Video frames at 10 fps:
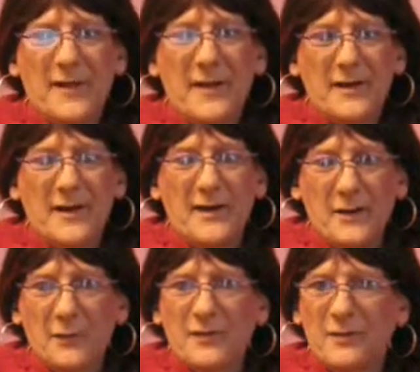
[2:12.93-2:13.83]
and I
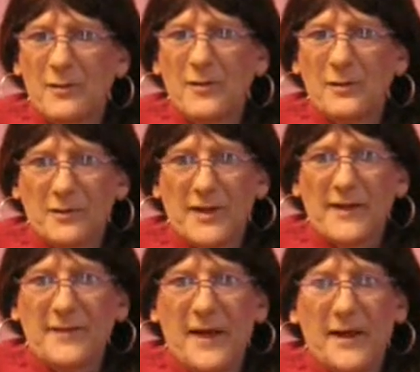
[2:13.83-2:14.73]
know someone who's
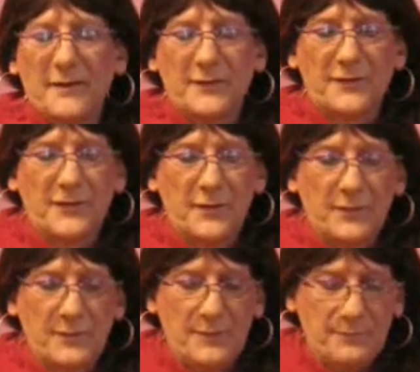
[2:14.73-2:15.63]
like that, so